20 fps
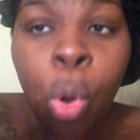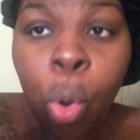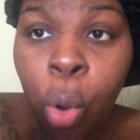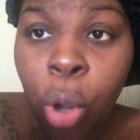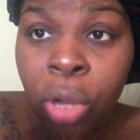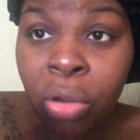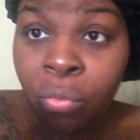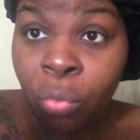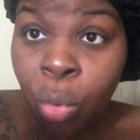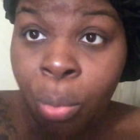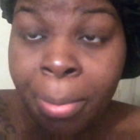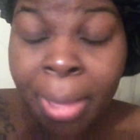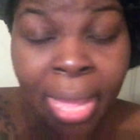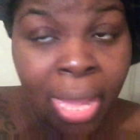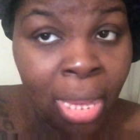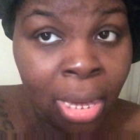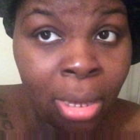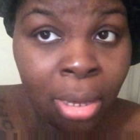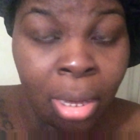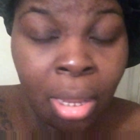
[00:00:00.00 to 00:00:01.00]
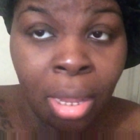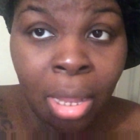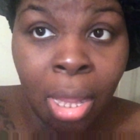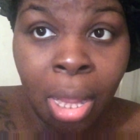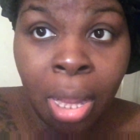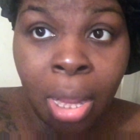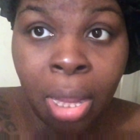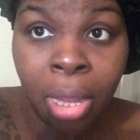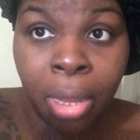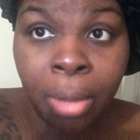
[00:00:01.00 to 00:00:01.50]
on romaine
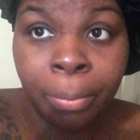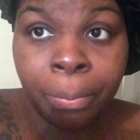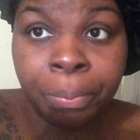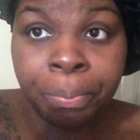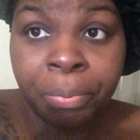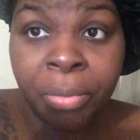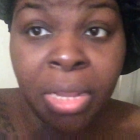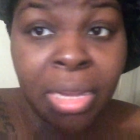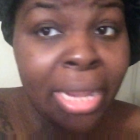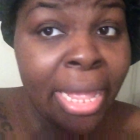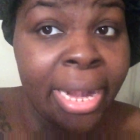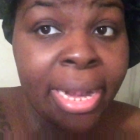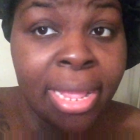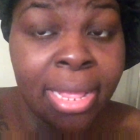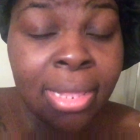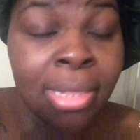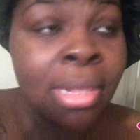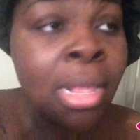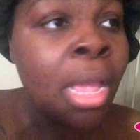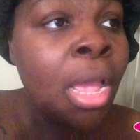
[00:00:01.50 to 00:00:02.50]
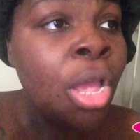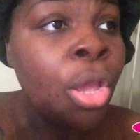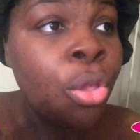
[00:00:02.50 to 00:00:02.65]
um, lettuce.